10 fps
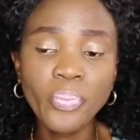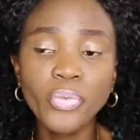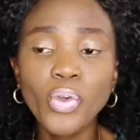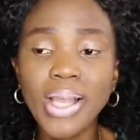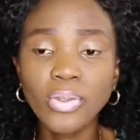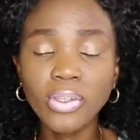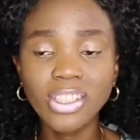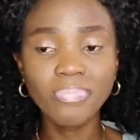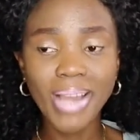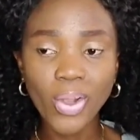So I turned
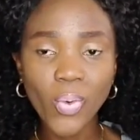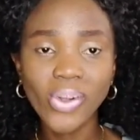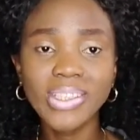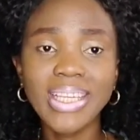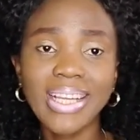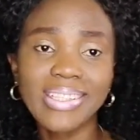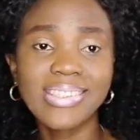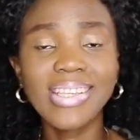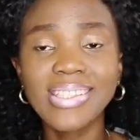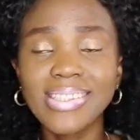it backwards and
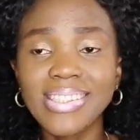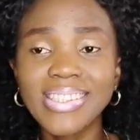insert it.